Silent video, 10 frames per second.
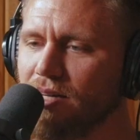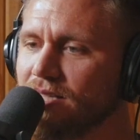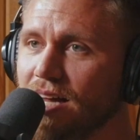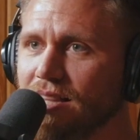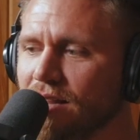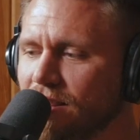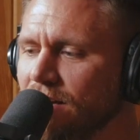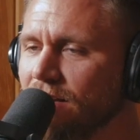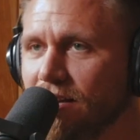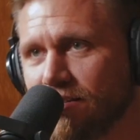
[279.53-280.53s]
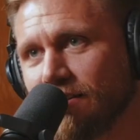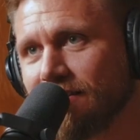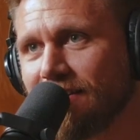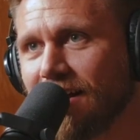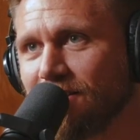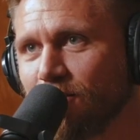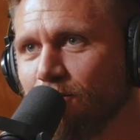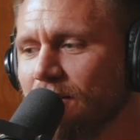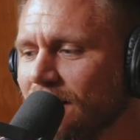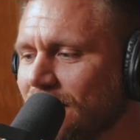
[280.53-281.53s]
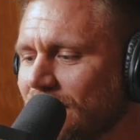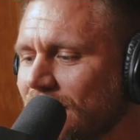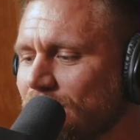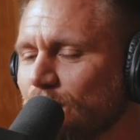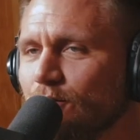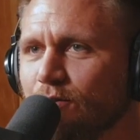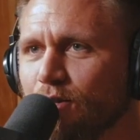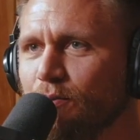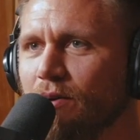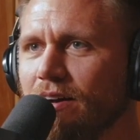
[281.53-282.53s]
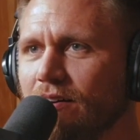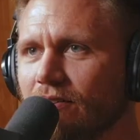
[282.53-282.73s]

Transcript: it's not that thing. That's you then. You. That's you 2.0.